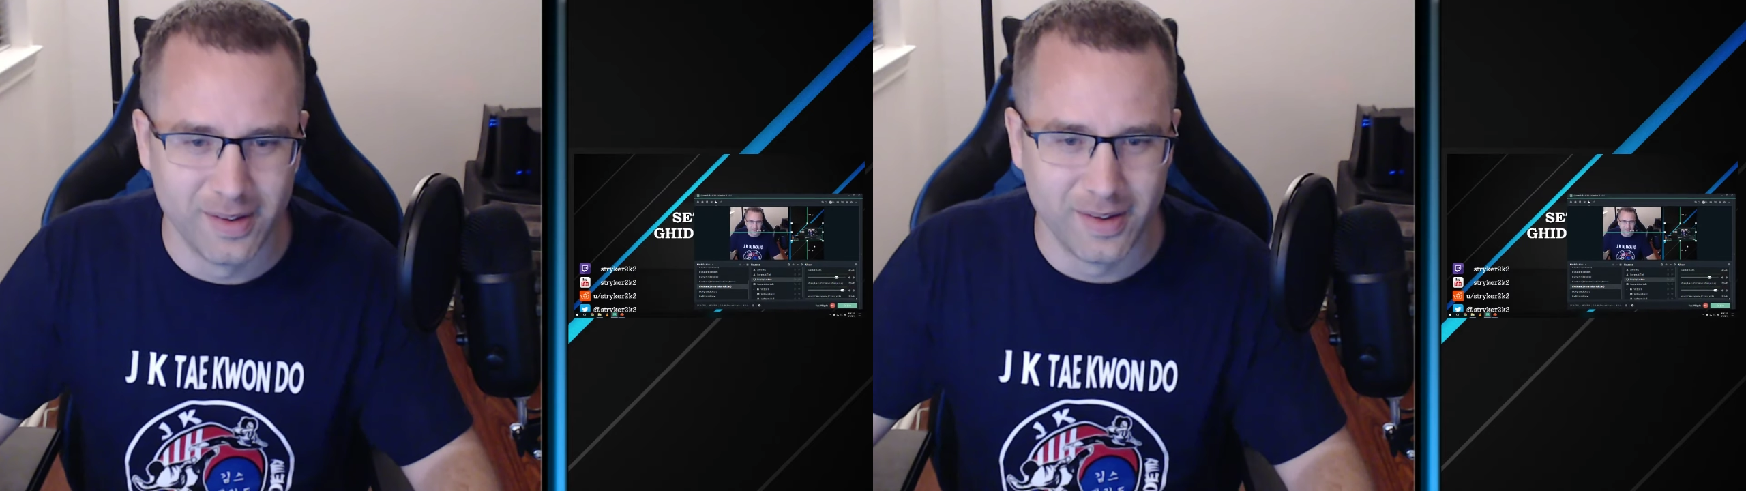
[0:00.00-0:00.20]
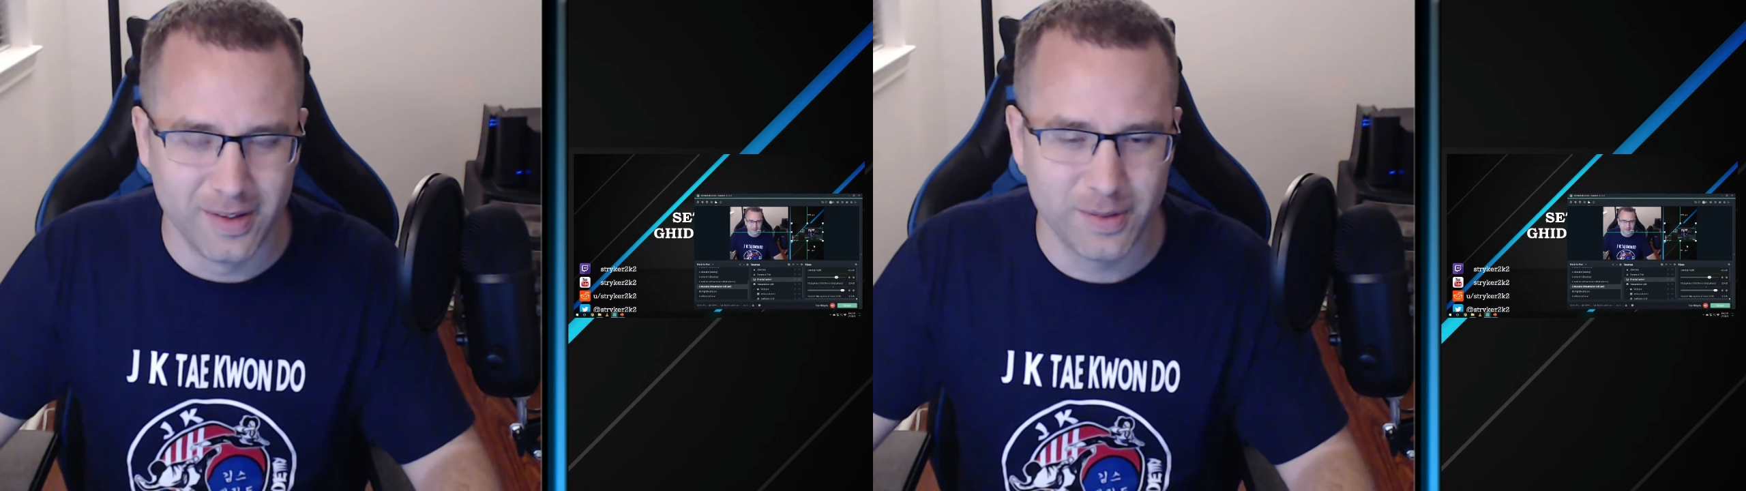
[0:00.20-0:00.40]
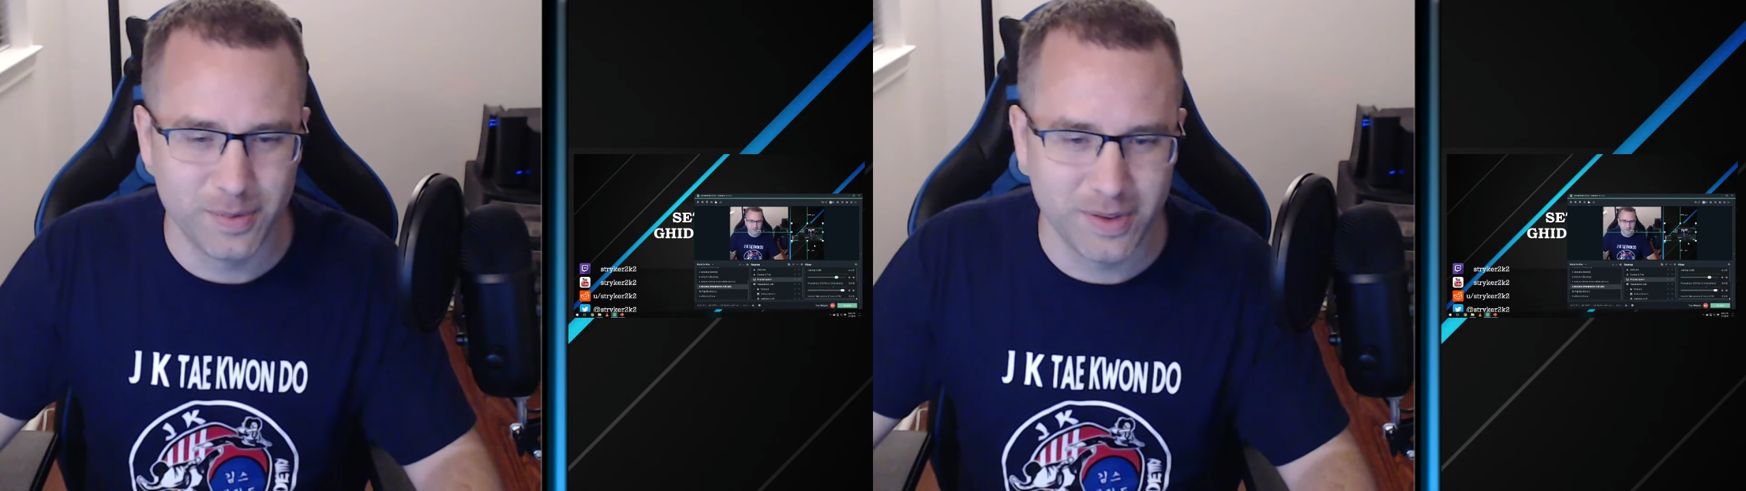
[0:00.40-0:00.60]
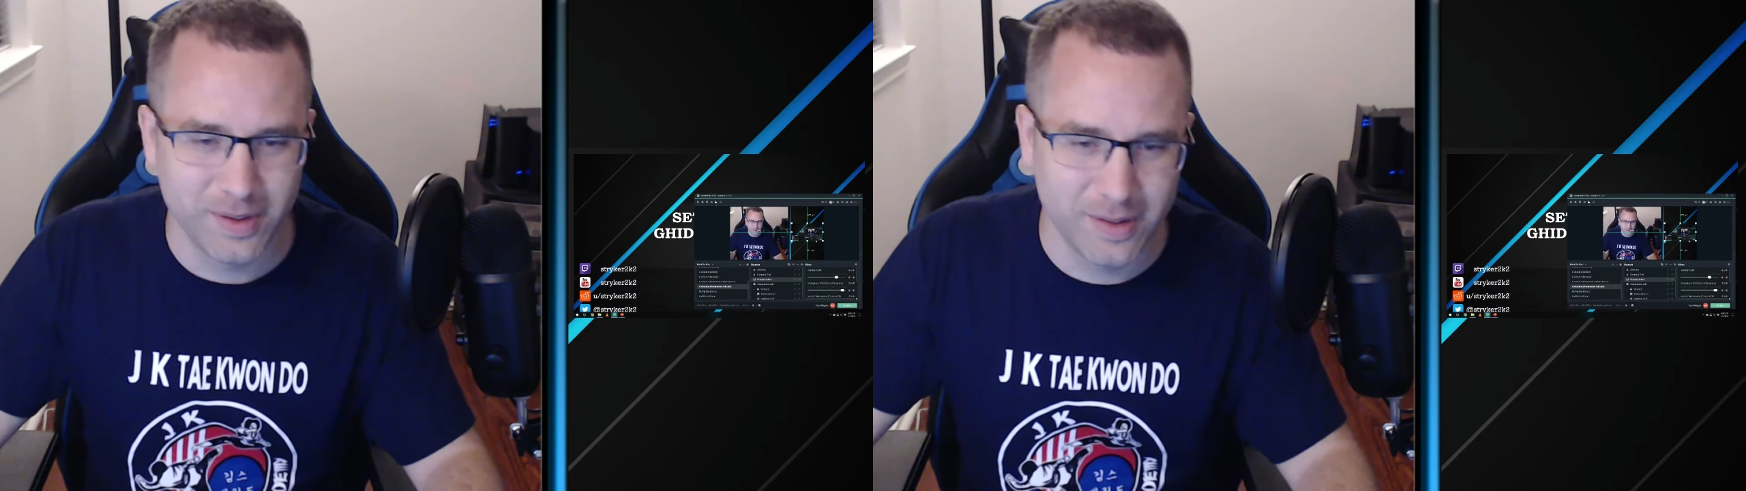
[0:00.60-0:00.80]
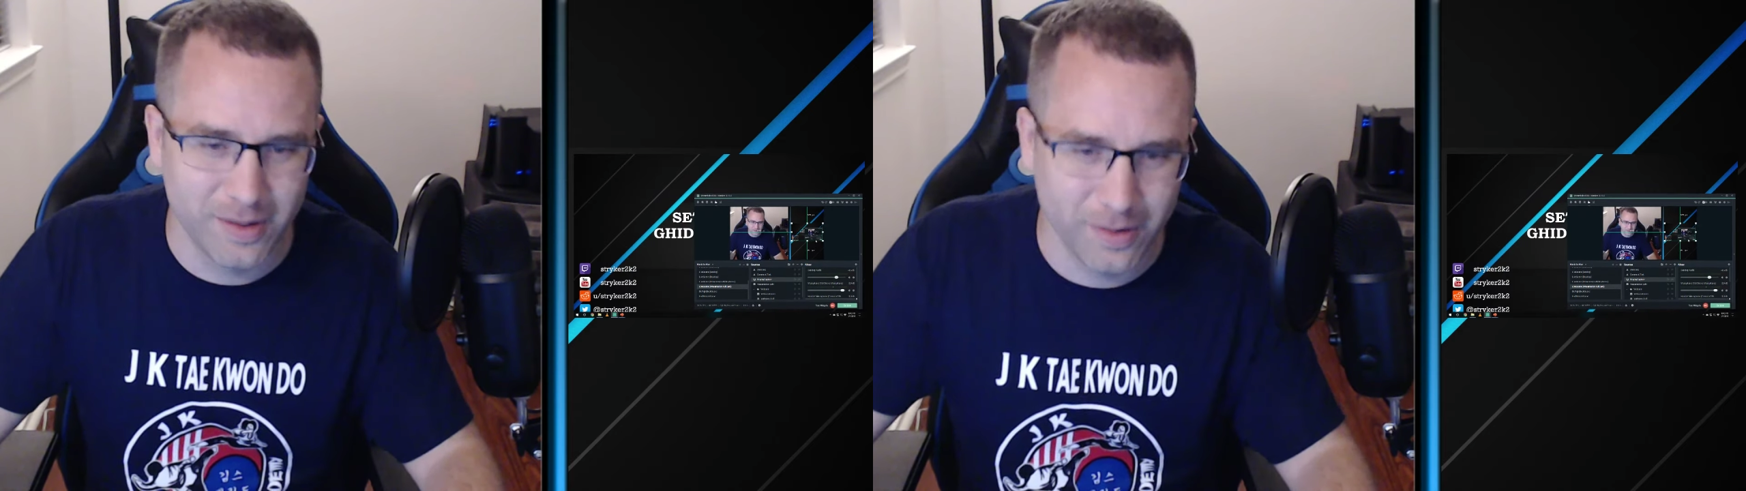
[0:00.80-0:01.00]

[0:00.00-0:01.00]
It's within,